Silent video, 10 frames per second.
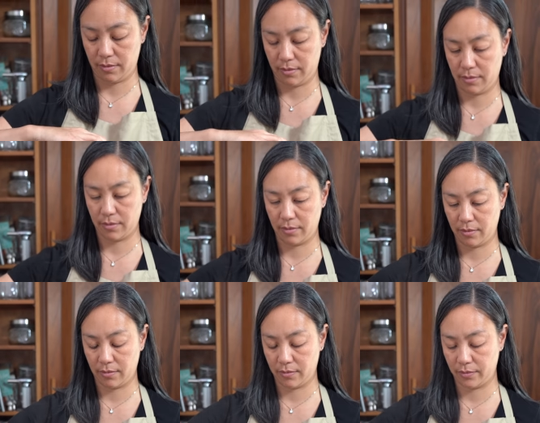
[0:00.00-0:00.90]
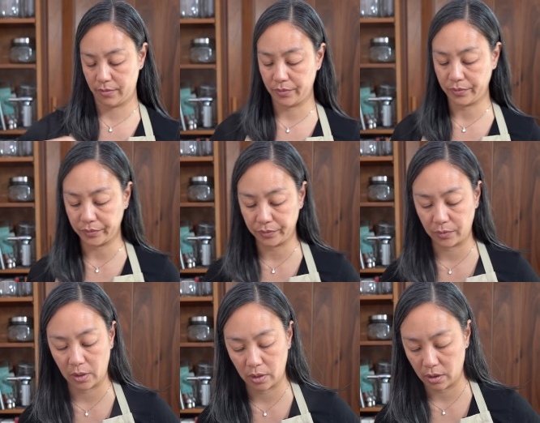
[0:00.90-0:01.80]

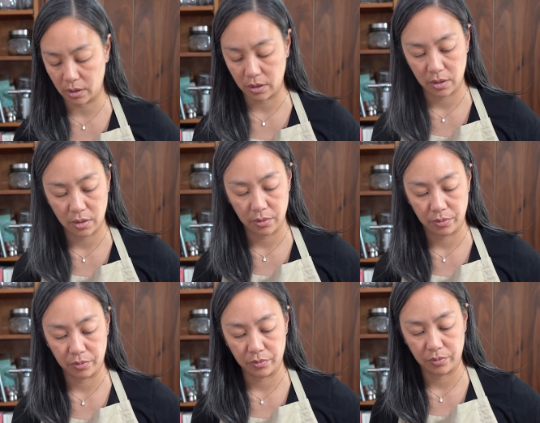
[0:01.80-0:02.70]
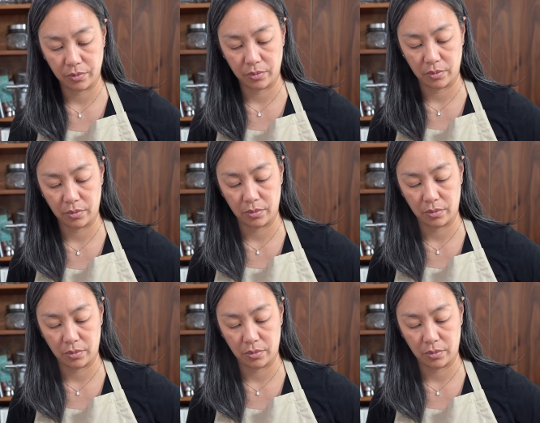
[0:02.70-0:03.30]
(silence)